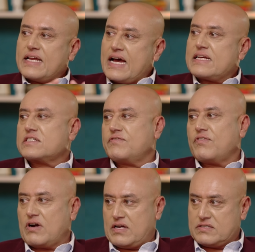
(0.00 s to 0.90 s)
task
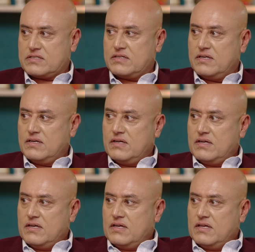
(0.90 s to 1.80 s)
for us.
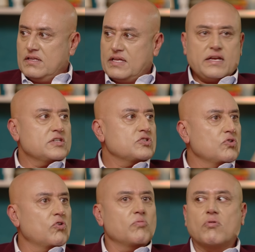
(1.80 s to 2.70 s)
There is
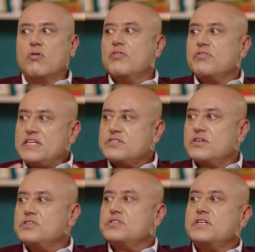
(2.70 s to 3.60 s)
no more
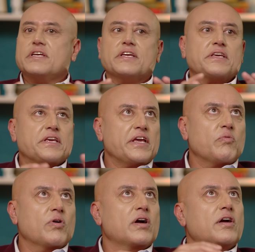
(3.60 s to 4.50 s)
researching,
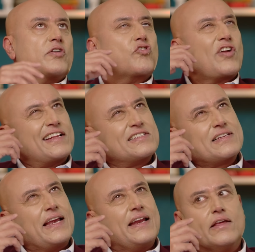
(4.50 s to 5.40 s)
keyword,
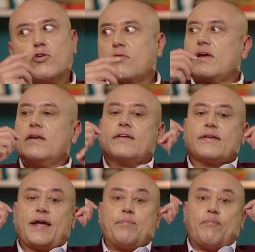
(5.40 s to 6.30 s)
translating. You can
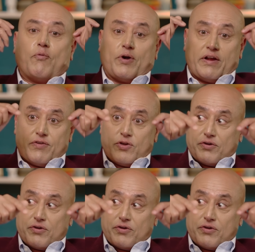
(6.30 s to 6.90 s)
type whatever